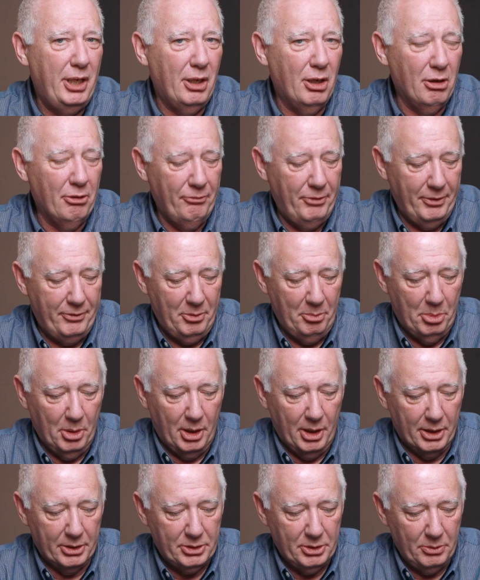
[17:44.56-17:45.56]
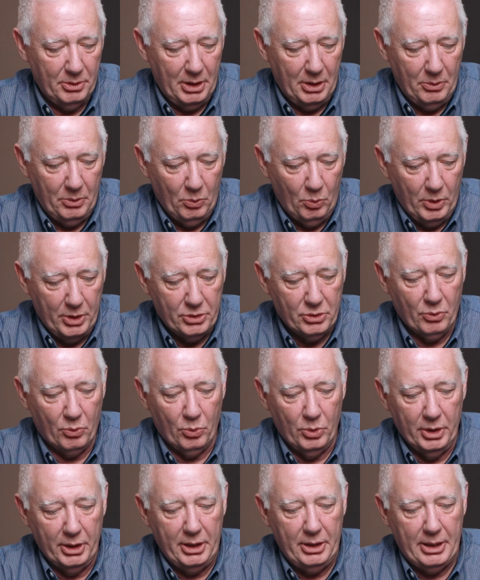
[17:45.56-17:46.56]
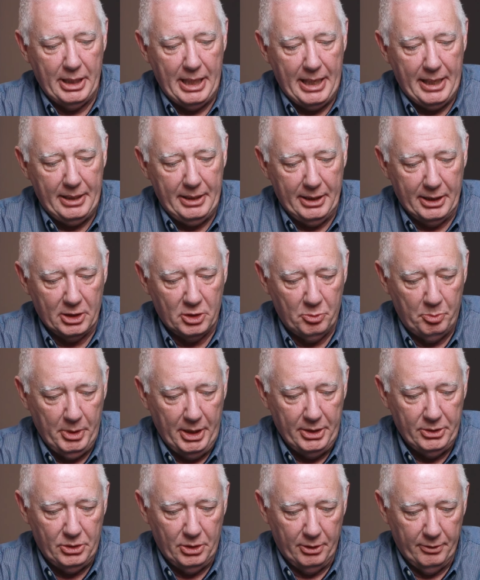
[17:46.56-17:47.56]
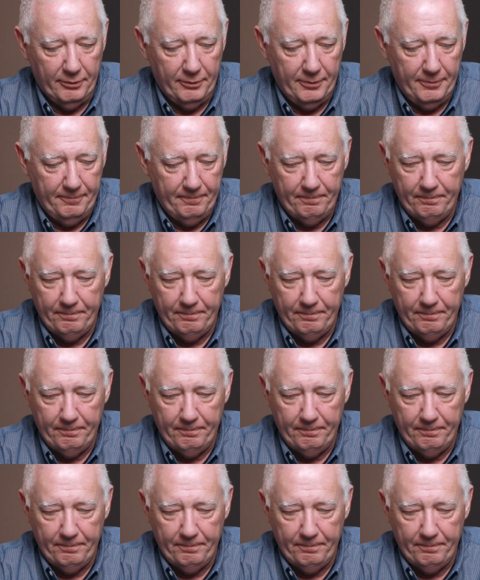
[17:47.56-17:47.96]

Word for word: 150 bucks. It wasn't really that expensive.